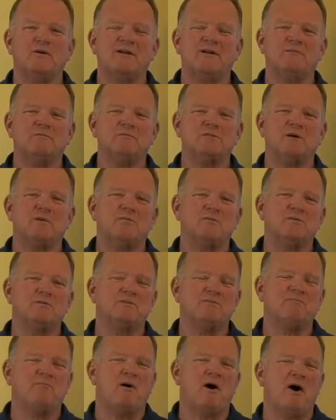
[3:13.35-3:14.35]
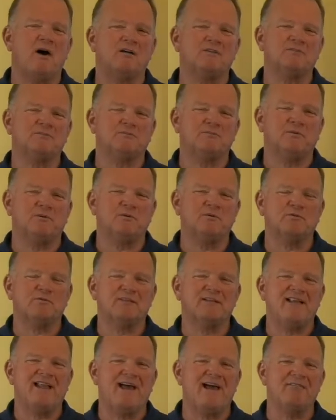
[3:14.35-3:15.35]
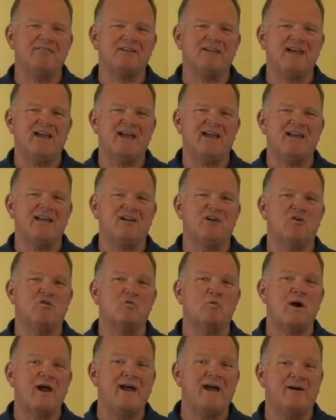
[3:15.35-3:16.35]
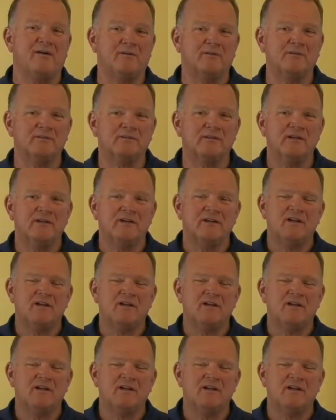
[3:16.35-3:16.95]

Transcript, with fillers: and it was almost impossible to navigate around.